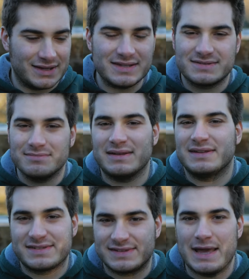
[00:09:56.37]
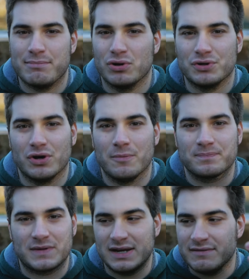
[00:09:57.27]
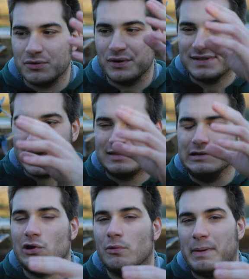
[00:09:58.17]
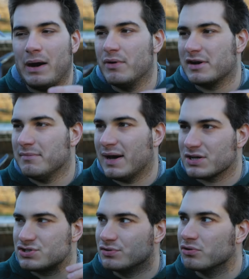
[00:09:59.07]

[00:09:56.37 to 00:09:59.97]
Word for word: it's but it's stable you know and even with that low power it managed